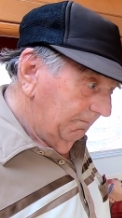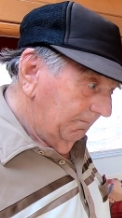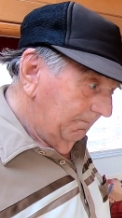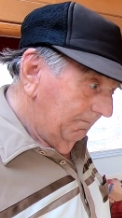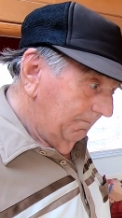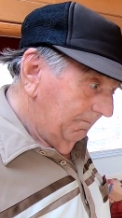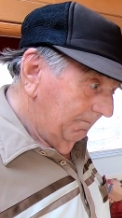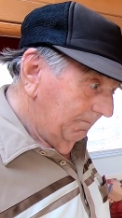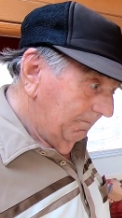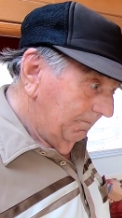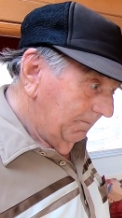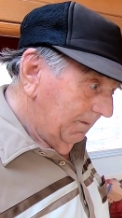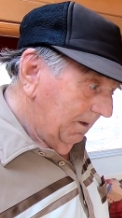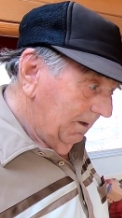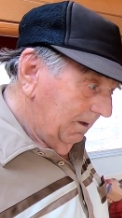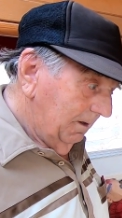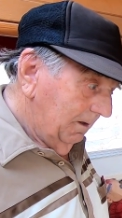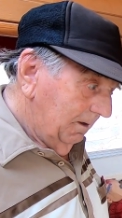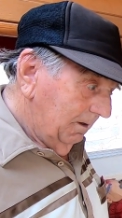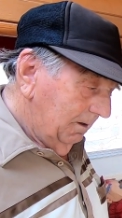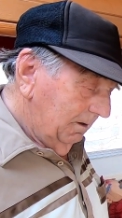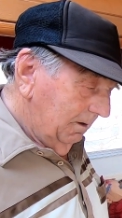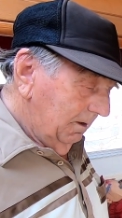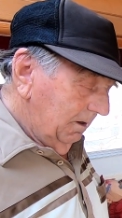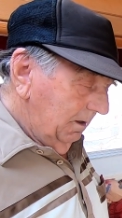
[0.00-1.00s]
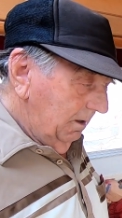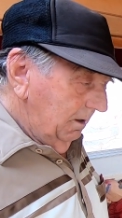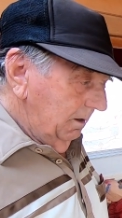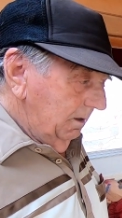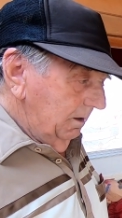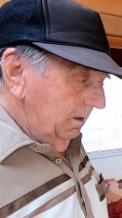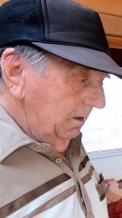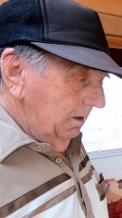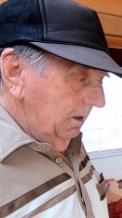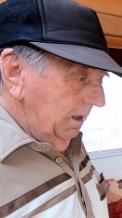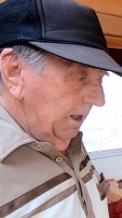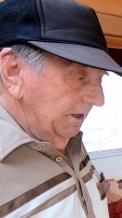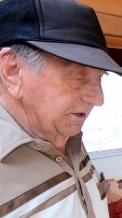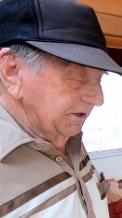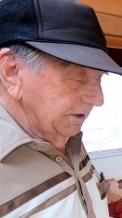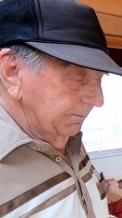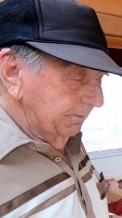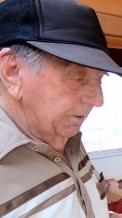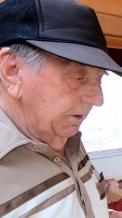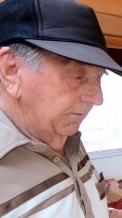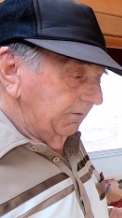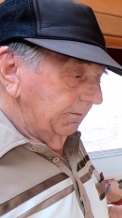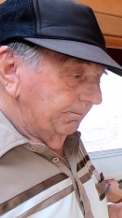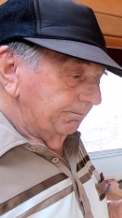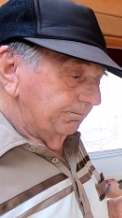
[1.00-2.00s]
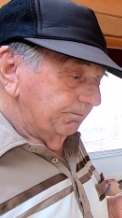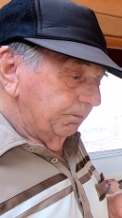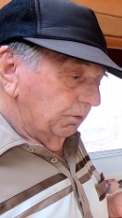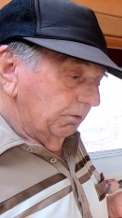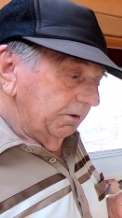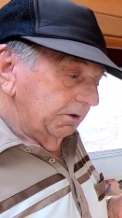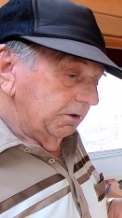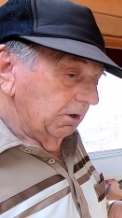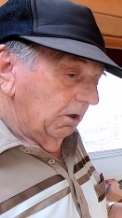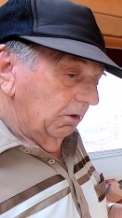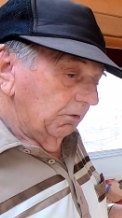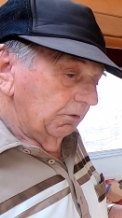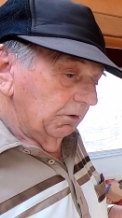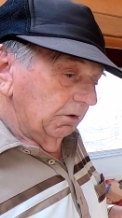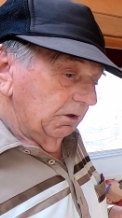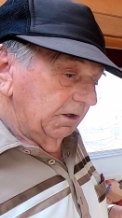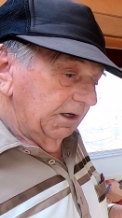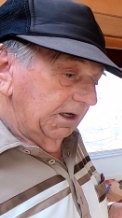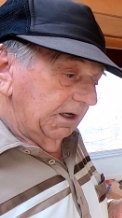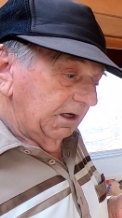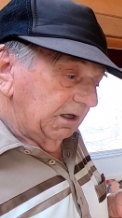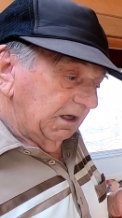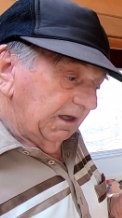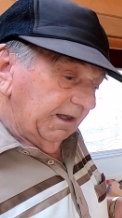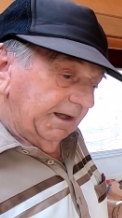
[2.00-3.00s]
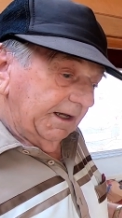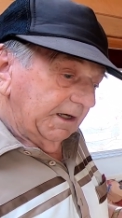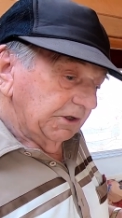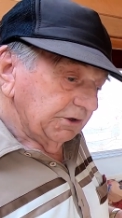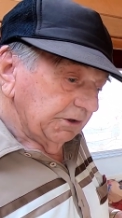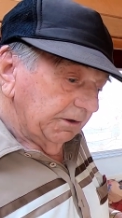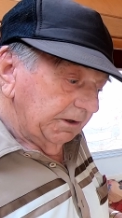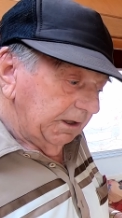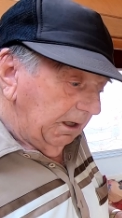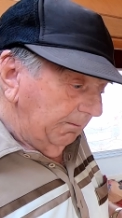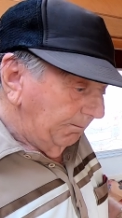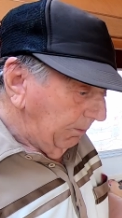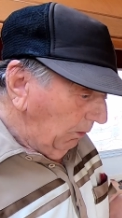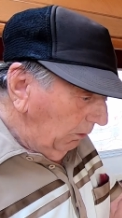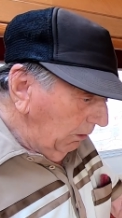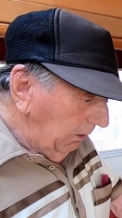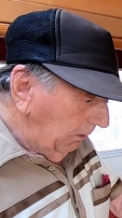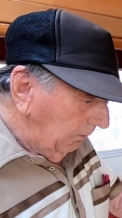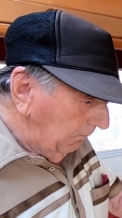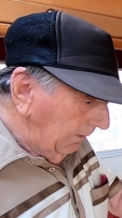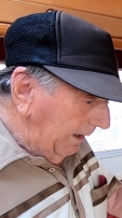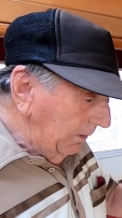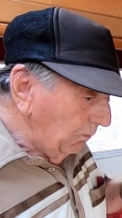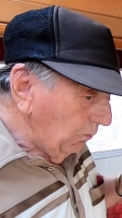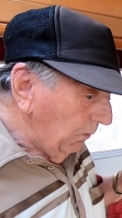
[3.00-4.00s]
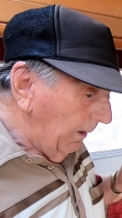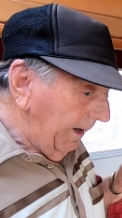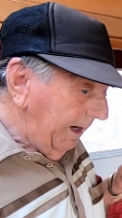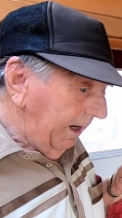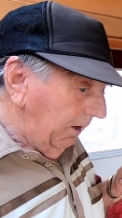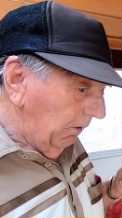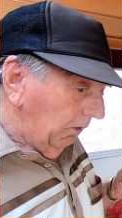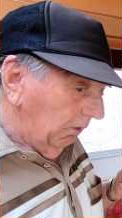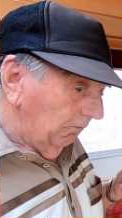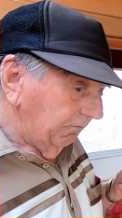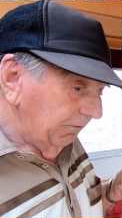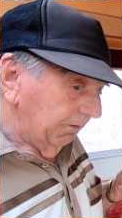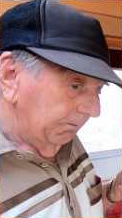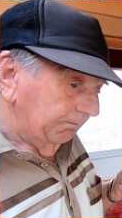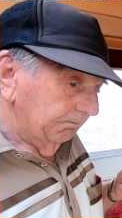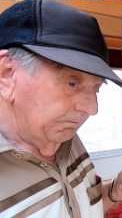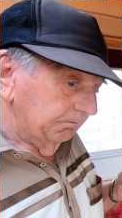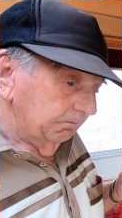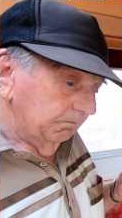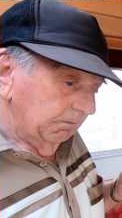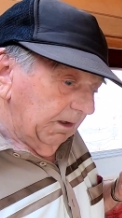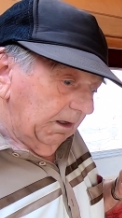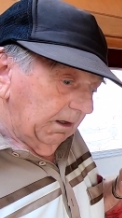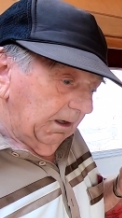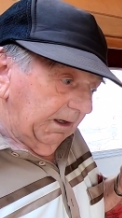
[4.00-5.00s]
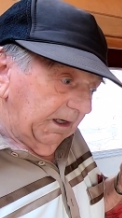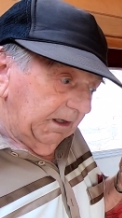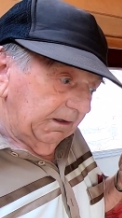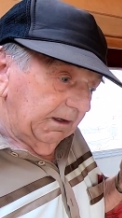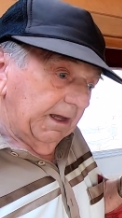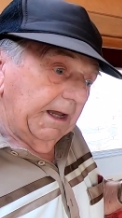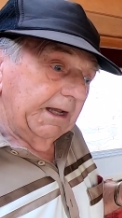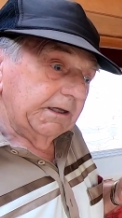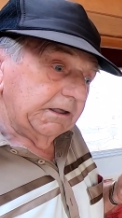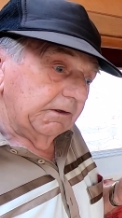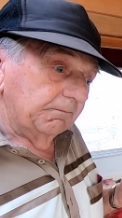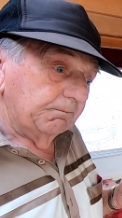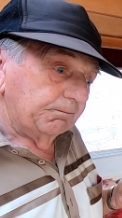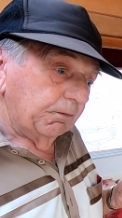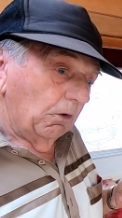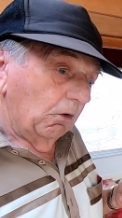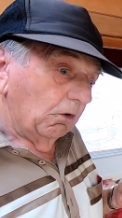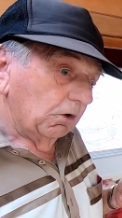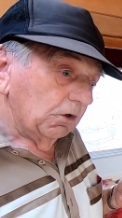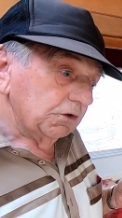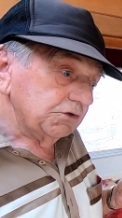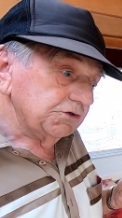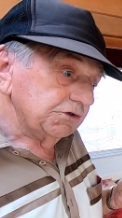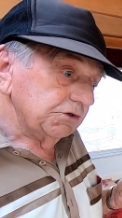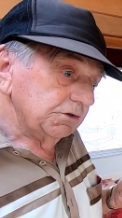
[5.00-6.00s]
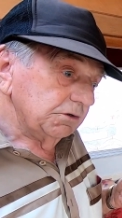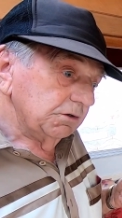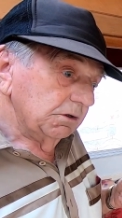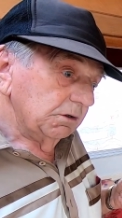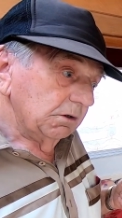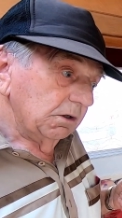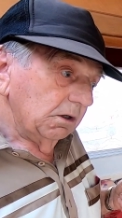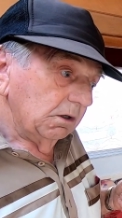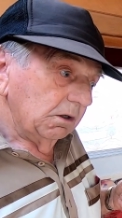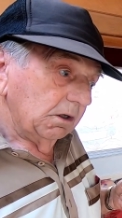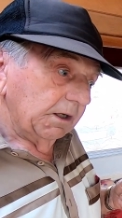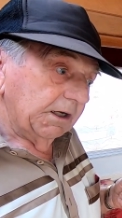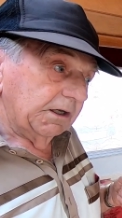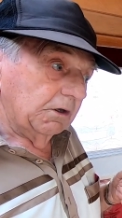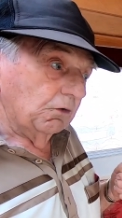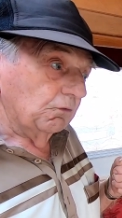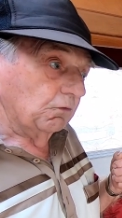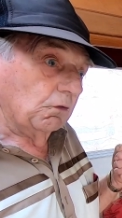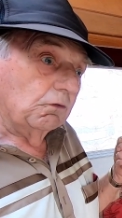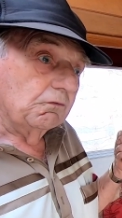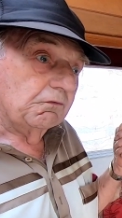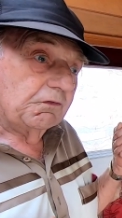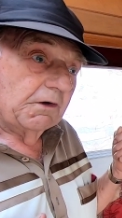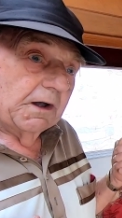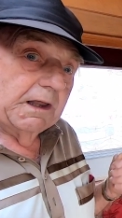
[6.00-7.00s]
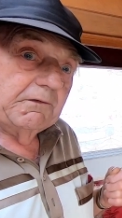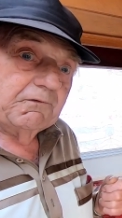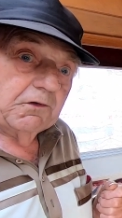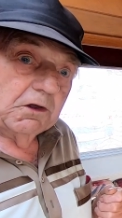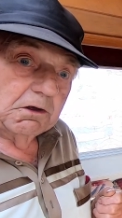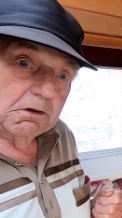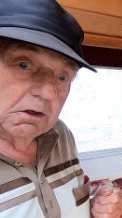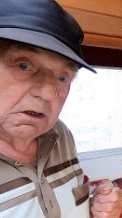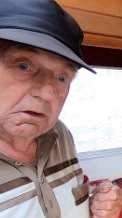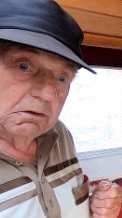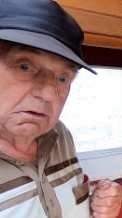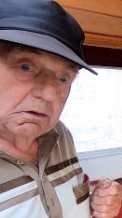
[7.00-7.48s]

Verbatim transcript: Yeah. I said, but if you put it on and it clicks and you pull the red wire off the ignited box, yeah, it'll run forever.